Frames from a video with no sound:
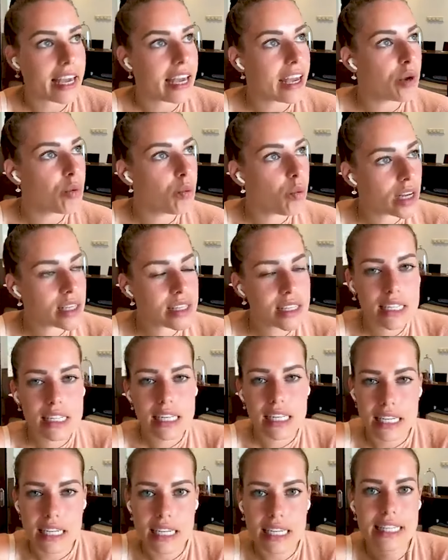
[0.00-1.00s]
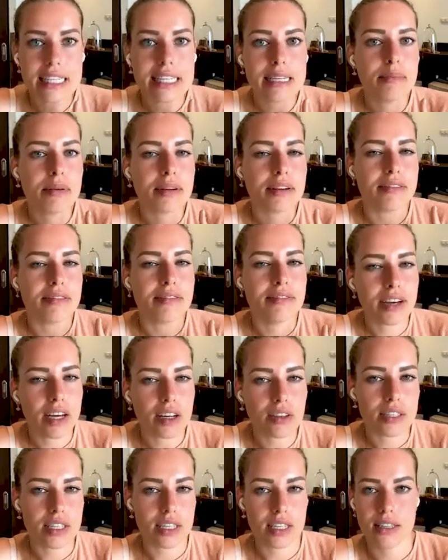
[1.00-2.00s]
it wasn't easy, but it
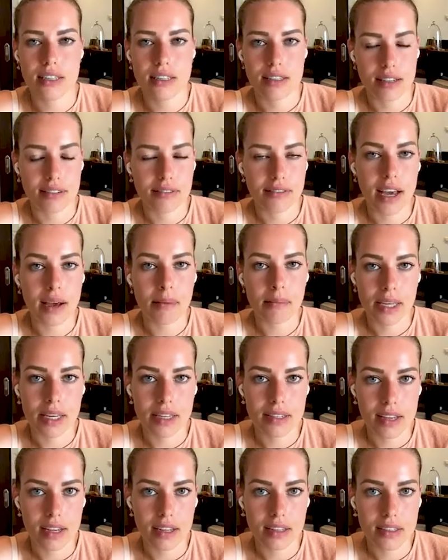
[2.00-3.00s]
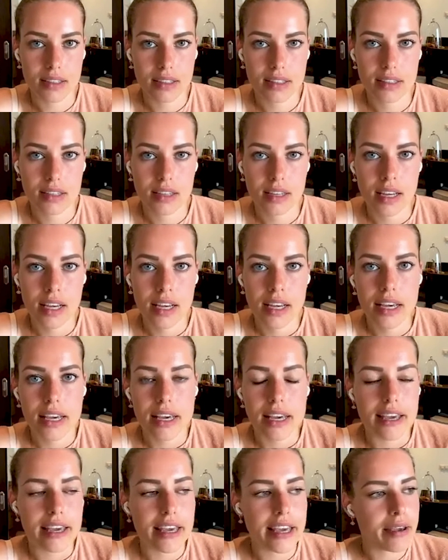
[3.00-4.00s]
felt easy, if that makes sense.
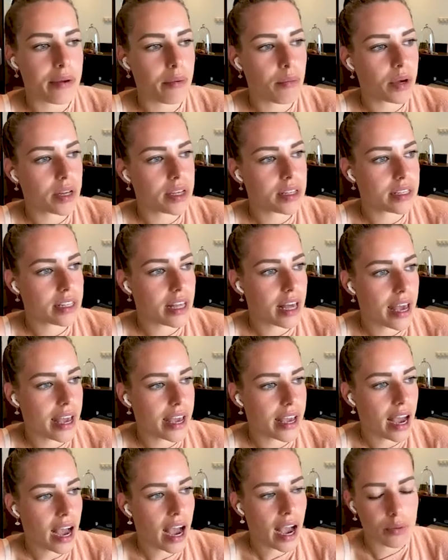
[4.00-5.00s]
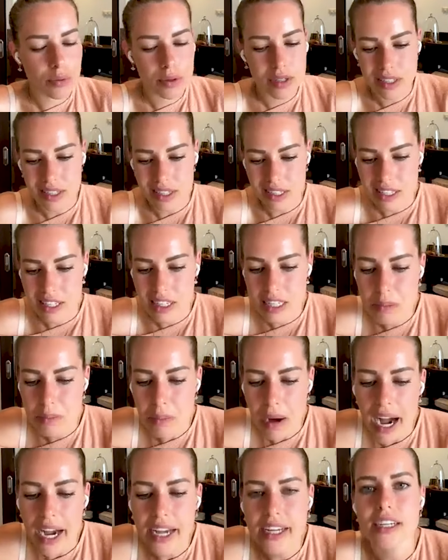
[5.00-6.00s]
It was like I was
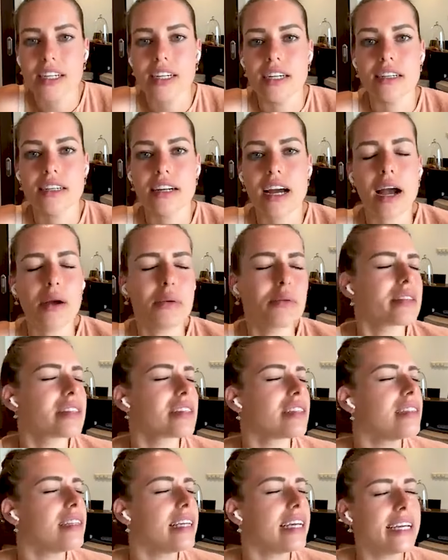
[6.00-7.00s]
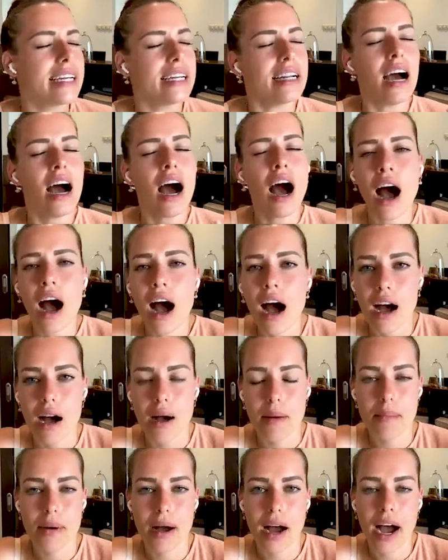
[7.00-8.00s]
inspired, I was lit
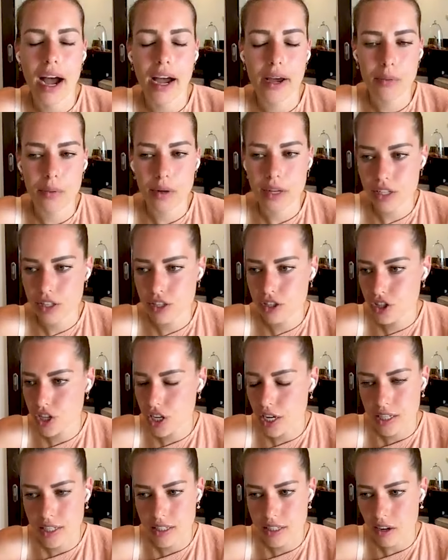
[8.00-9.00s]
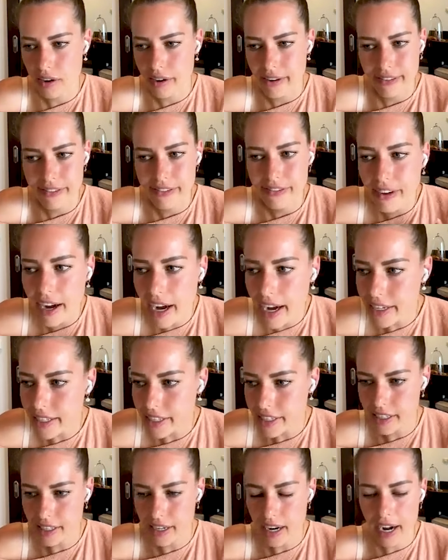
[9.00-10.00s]
up, I was just on
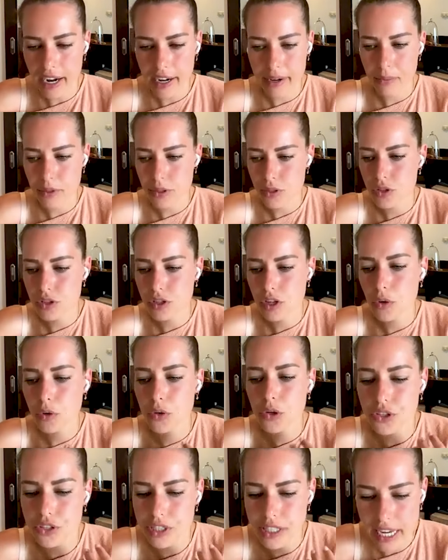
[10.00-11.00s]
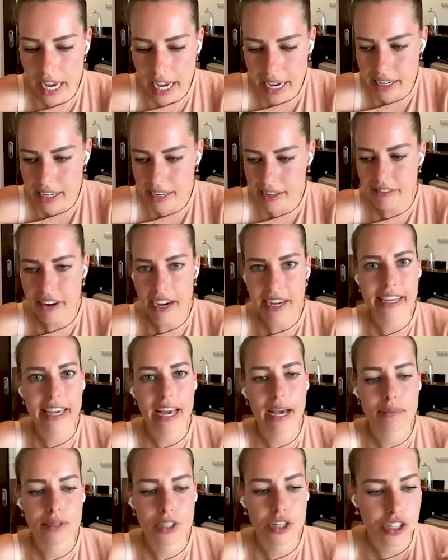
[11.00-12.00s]
fire, I was so creative. I
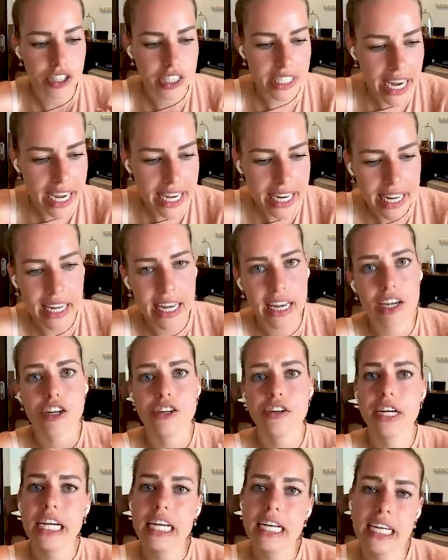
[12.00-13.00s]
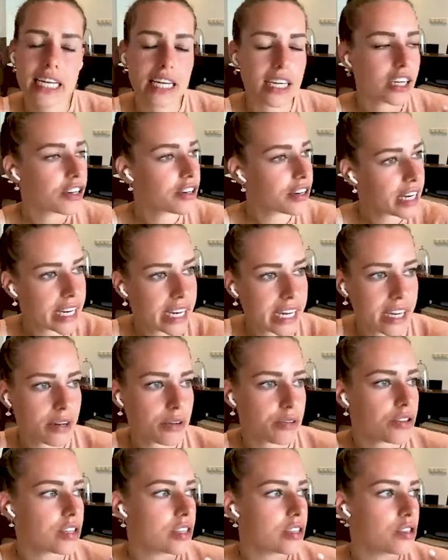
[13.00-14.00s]
kept creating and creating and creating. It
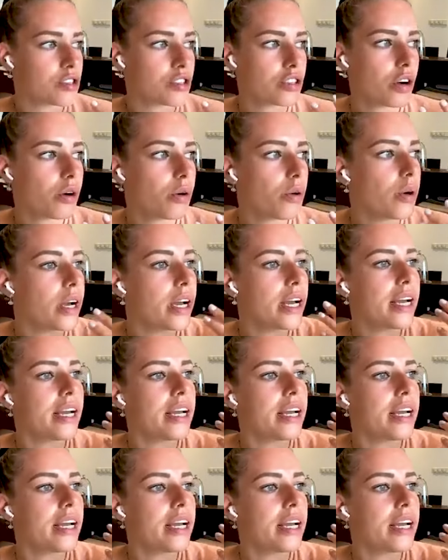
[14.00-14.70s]
was just so